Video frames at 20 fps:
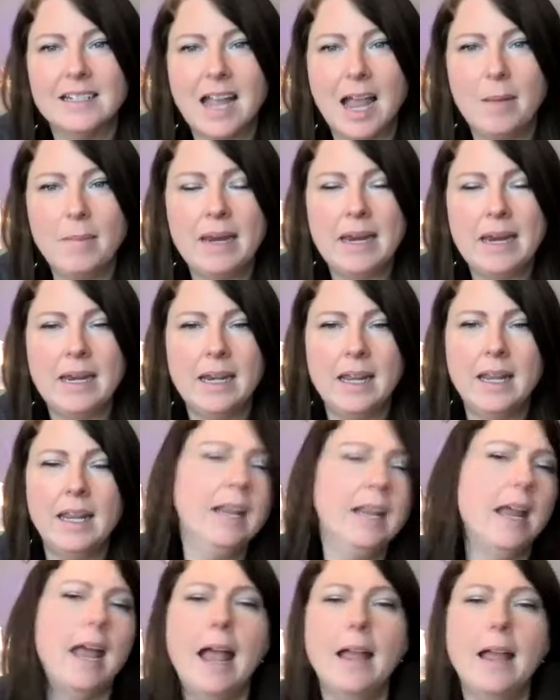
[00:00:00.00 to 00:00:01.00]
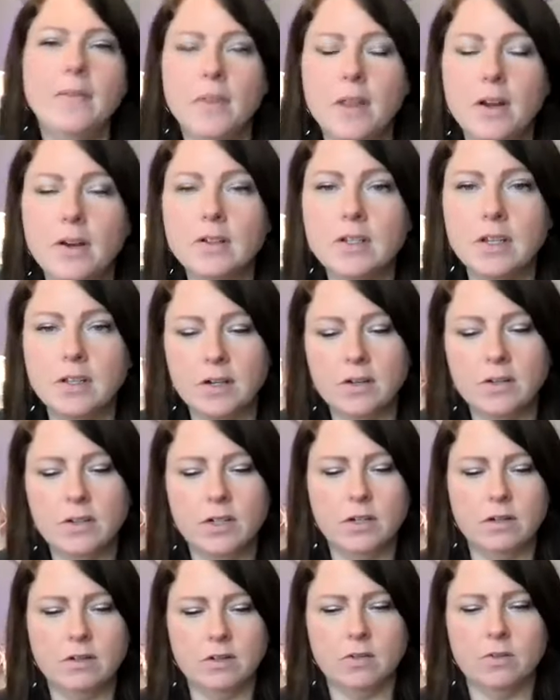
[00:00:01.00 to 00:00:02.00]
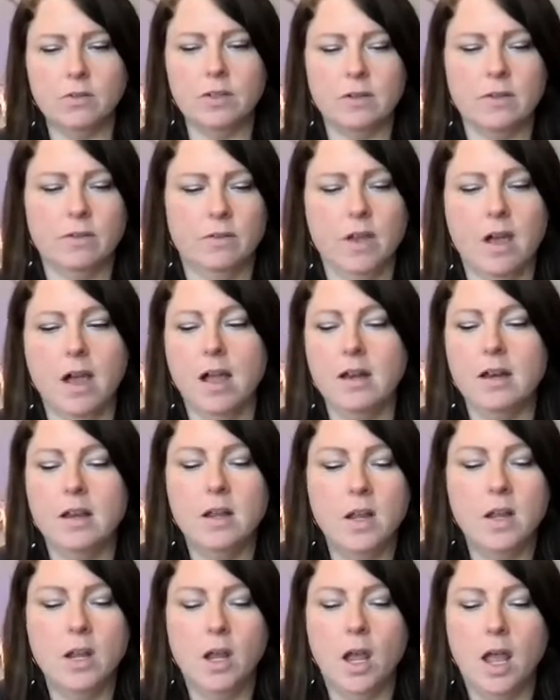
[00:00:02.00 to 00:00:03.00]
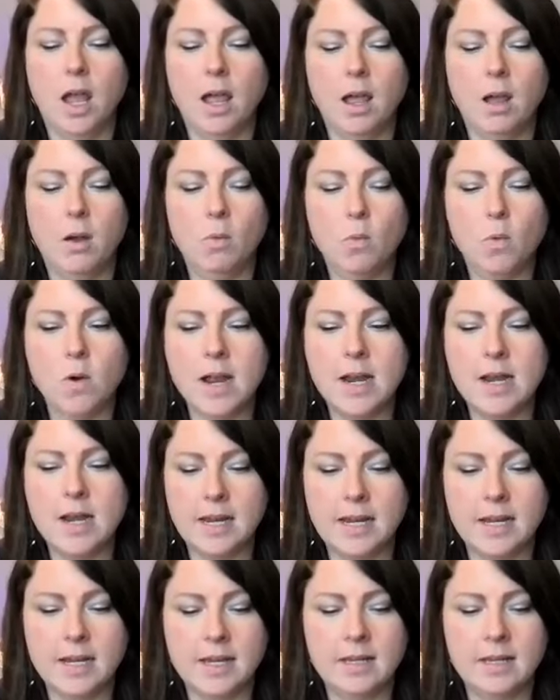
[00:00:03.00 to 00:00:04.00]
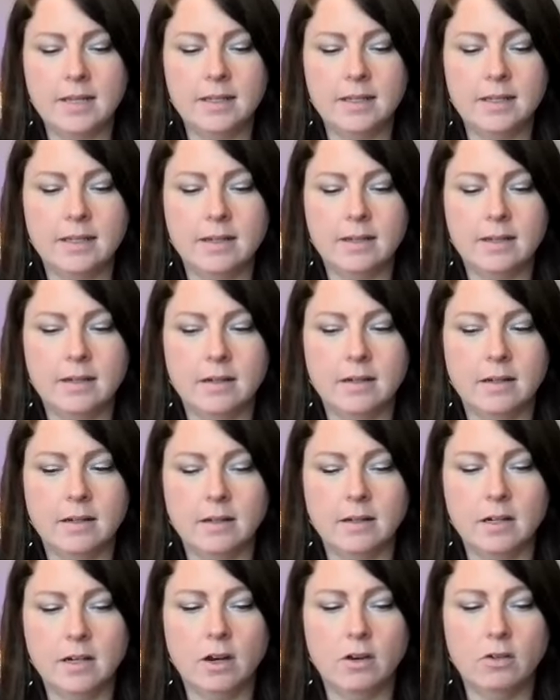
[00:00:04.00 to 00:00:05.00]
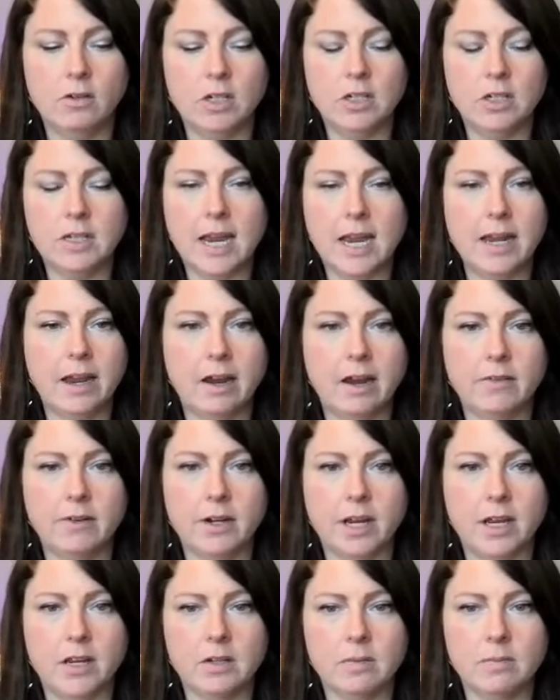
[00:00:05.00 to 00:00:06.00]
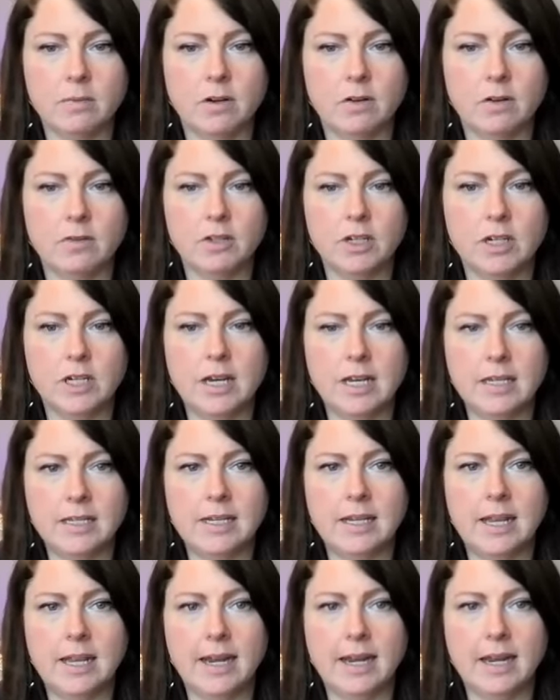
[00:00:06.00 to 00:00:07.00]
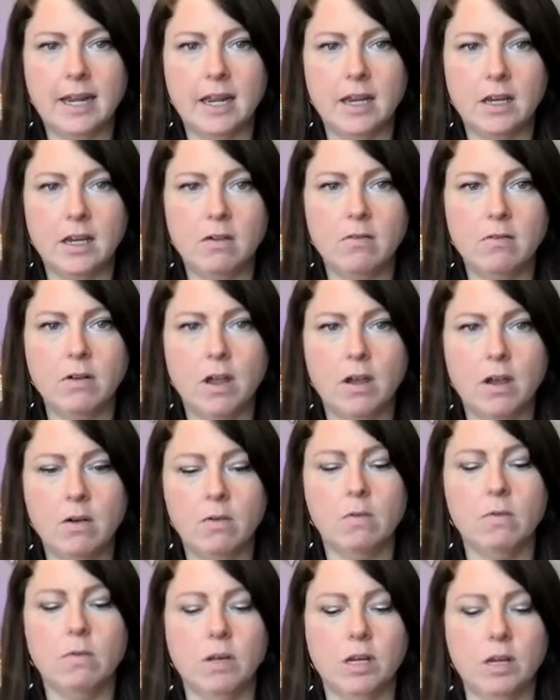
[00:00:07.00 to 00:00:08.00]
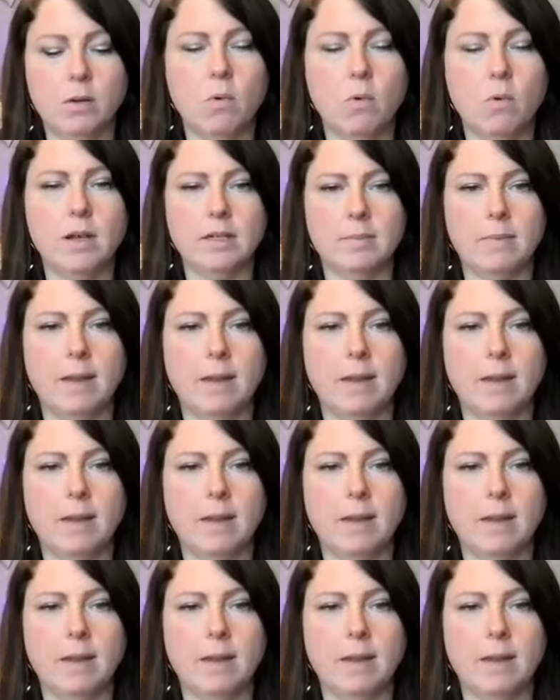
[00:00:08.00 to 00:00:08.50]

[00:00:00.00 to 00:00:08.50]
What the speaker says: I mean, there's two schools of thought. One is, just take care of your customer. She doesn't like it. You want to